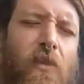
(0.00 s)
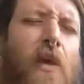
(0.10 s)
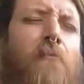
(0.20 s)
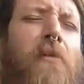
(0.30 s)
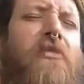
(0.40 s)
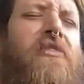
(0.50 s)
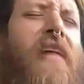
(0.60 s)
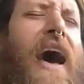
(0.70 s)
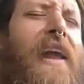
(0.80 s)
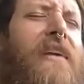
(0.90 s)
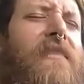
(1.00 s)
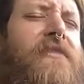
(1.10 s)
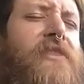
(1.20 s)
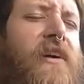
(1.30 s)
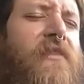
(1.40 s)
But that is
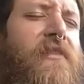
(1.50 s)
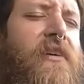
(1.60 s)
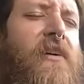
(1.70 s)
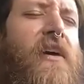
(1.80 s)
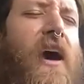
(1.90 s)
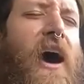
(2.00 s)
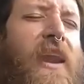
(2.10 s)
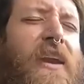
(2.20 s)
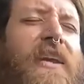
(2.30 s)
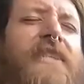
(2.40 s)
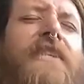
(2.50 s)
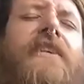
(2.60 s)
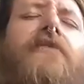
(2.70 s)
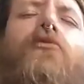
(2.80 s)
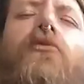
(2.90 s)
just an
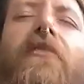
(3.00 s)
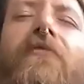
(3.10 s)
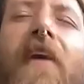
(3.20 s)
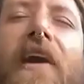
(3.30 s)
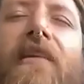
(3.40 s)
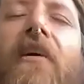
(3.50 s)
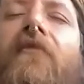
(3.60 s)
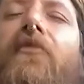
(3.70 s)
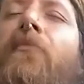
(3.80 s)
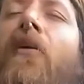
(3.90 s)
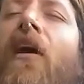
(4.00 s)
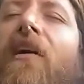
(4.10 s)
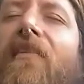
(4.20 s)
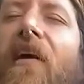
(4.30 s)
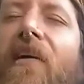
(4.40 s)
initiatory phase of the
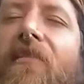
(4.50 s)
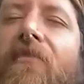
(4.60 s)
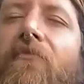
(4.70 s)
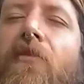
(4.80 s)
process.